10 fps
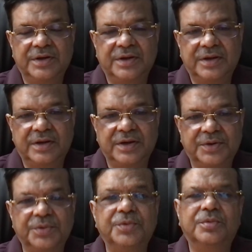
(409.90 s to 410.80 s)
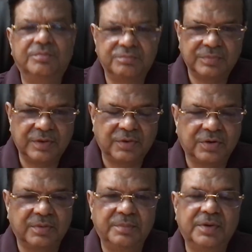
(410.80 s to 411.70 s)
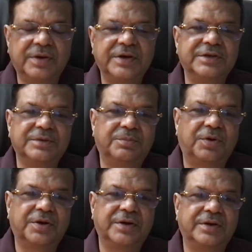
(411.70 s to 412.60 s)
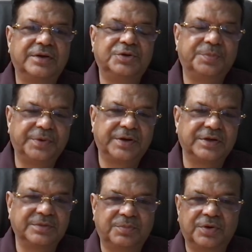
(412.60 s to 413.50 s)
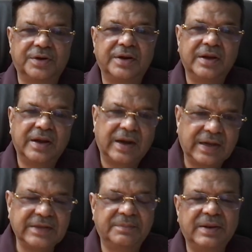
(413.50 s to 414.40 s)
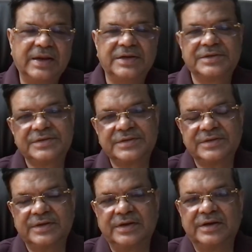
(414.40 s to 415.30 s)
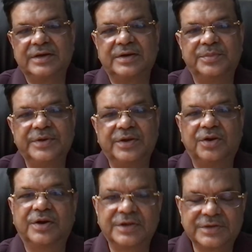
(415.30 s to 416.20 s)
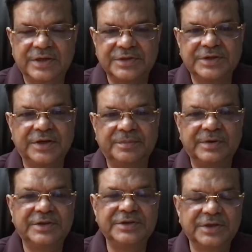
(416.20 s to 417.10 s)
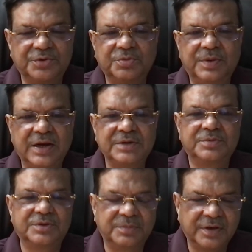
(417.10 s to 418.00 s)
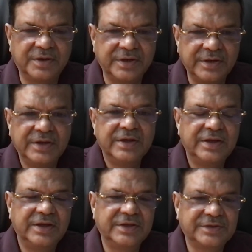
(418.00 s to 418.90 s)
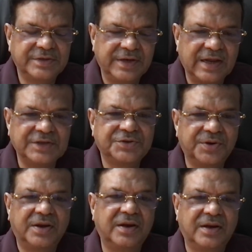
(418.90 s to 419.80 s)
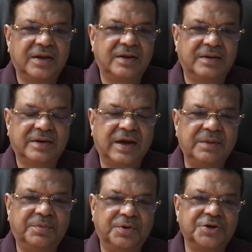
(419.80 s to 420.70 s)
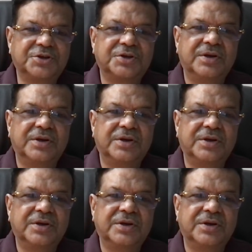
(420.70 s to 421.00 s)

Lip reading: to you. I talked about Mercury is important, Jupiter is important. Other planets we cannot discuss here, but these are two planets because Mercury is the natural Kalpurush,